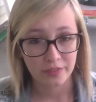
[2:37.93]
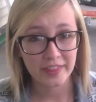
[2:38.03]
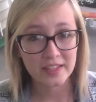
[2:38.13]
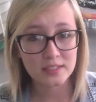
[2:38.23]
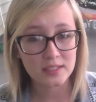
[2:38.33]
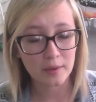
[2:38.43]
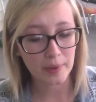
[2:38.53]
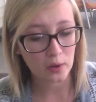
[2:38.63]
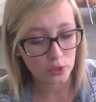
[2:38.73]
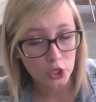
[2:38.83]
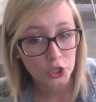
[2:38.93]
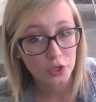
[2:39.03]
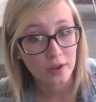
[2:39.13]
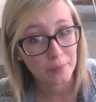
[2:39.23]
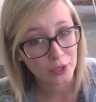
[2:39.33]
Things about
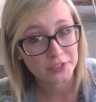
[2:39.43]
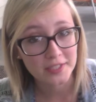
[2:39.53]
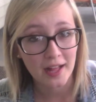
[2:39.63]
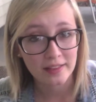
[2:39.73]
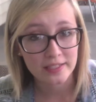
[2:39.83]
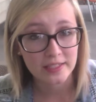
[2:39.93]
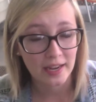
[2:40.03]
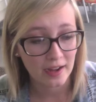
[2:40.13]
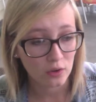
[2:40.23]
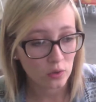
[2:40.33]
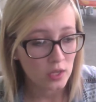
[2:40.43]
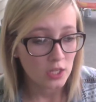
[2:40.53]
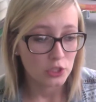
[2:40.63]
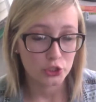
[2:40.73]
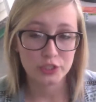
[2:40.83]
her personality now,
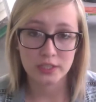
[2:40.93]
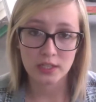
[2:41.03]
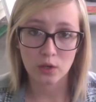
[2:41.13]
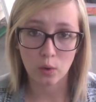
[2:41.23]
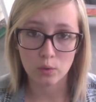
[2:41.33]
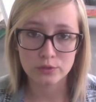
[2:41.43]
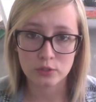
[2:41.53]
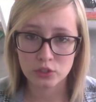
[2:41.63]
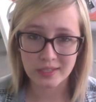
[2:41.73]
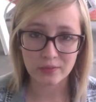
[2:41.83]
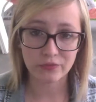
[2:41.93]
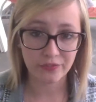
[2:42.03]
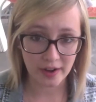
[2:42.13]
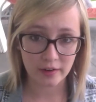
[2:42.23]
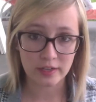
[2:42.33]
she's getting old, so she's, like,
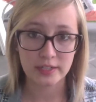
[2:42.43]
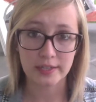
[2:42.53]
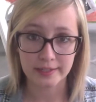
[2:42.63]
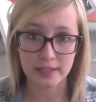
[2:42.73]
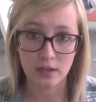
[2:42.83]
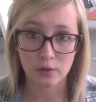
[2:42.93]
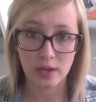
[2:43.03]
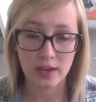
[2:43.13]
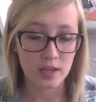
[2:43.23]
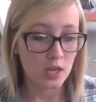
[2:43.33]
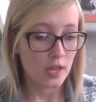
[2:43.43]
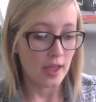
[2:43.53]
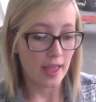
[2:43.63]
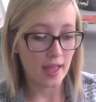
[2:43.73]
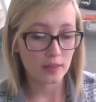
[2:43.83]
very needy, okay?
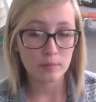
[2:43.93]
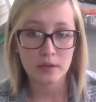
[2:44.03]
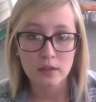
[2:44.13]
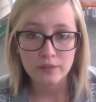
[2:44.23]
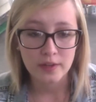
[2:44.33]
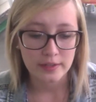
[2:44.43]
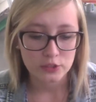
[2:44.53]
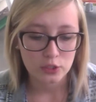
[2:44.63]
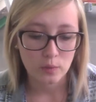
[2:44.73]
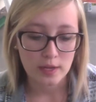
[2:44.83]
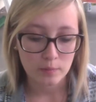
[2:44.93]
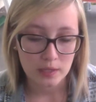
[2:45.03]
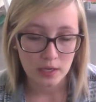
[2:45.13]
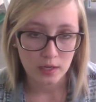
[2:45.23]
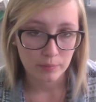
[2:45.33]
In the middle of the night, she'll wake
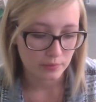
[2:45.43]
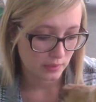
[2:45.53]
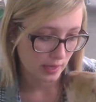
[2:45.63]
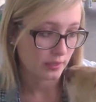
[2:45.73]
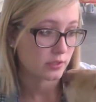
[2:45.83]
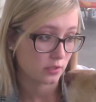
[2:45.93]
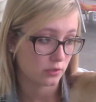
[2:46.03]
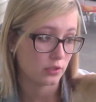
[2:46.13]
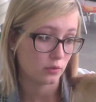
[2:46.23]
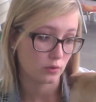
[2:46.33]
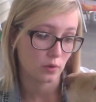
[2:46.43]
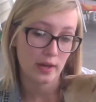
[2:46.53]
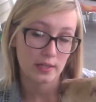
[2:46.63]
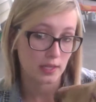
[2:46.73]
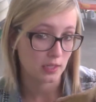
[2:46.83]
me up. Yes, you do. Don't
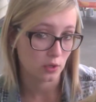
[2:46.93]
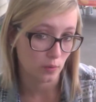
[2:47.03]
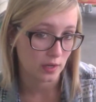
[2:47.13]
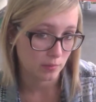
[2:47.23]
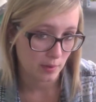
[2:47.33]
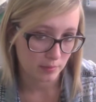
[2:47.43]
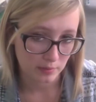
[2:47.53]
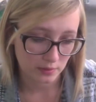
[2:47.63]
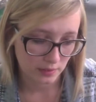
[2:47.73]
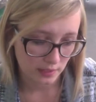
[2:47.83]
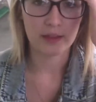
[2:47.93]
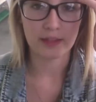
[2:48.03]
act like you don't wake me up in the middle of the night.